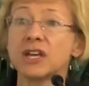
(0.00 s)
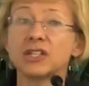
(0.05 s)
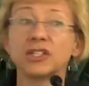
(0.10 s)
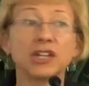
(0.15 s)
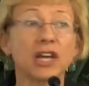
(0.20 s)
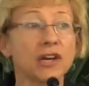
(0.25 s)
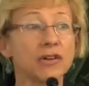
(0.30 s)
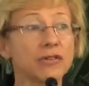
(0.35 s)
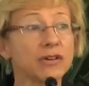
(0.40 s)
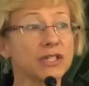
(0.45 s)

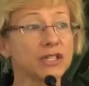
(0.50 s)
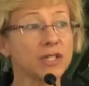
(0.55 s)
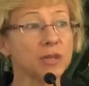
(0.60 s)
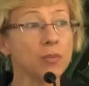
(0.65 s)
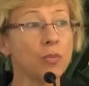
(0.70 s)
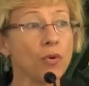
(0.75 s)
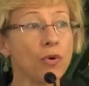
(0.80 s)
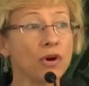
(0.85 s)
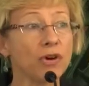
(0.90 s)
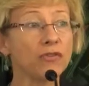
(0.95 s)
generous
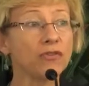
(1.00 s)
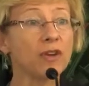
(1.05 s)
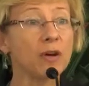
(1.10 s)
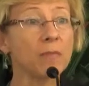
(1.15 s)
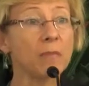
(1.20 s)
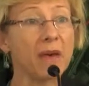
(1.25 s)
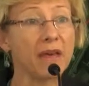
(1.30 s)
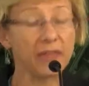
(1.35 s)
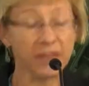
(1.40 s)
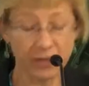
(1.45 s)
support
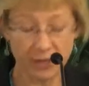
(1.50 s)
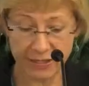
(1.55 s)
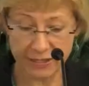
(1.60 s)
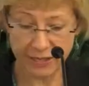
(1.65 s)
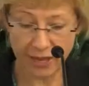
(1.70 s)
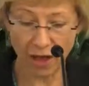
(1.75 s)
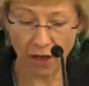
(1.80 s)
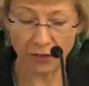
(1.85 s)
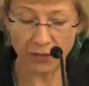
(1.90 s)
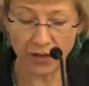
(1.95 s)
from
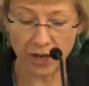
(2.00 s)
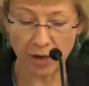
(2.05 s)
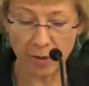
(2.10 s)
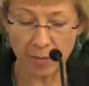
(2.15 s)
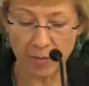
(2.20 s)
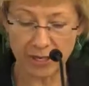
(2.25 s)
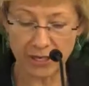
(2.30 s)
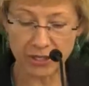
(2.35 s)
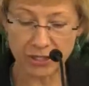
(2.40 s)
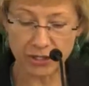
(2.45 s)
Methodist
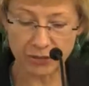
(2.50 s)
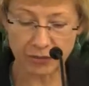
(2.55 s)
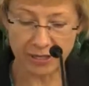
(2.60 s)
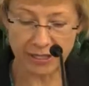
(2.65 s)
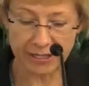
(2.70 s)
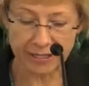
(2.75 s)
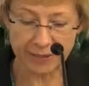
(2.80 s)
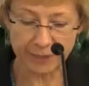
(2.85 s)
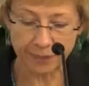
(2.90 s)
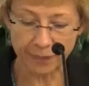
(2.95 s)
Healthcare
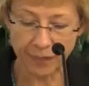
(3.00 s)
Ministries.